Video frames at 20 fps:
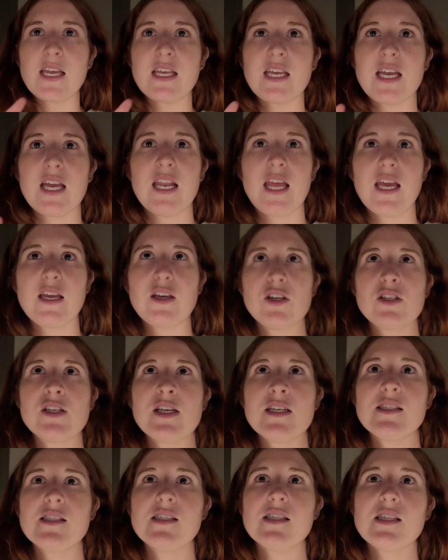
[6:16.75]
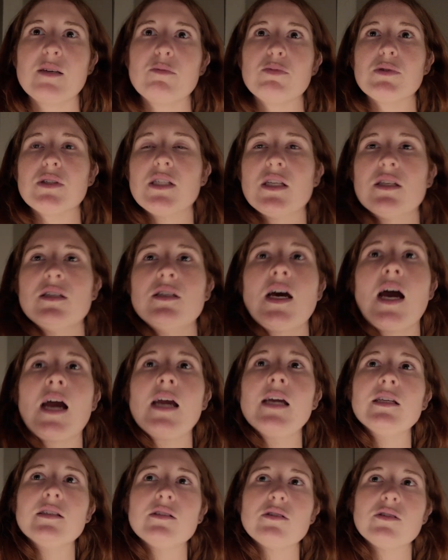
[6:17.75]
get a good night's sleep
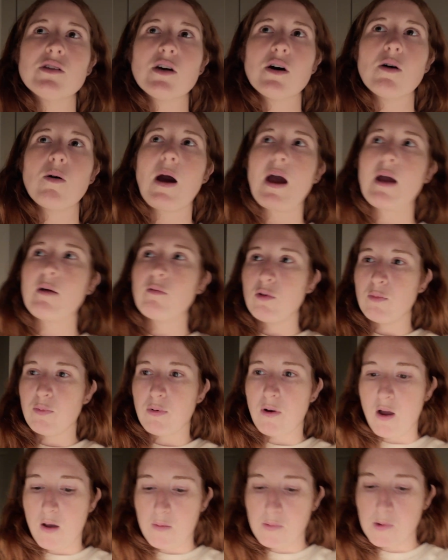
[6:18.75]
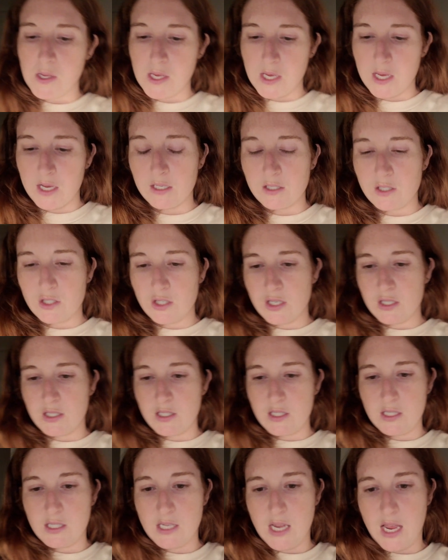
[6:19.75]
tonight, so I will probably
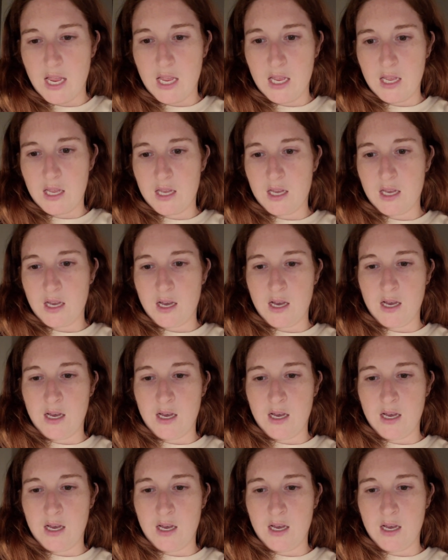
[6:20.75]
just take